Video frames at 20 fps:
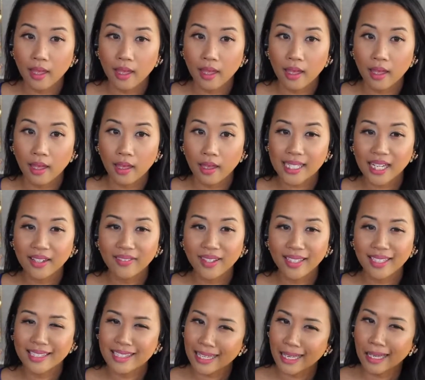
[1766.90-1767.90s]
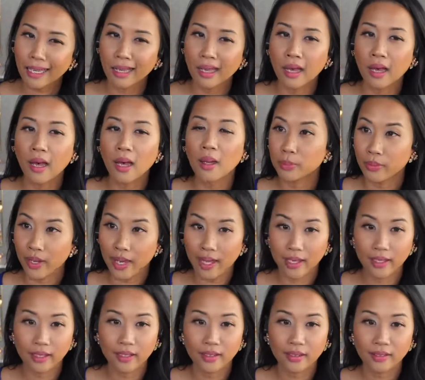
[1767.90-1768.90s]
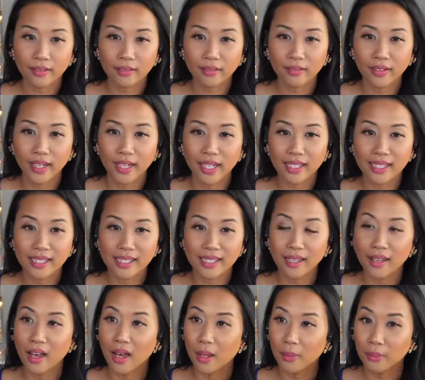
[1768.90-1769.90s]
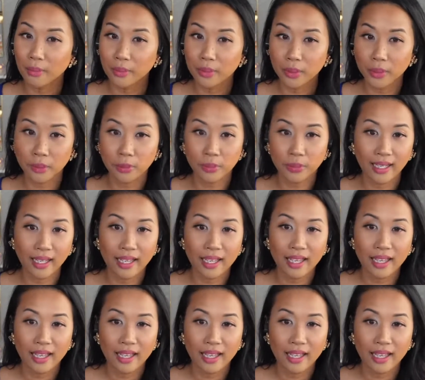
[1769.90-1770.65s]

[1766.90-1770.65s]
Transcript: it's kind of like, it's like a humble brag, right? It's a humble brag.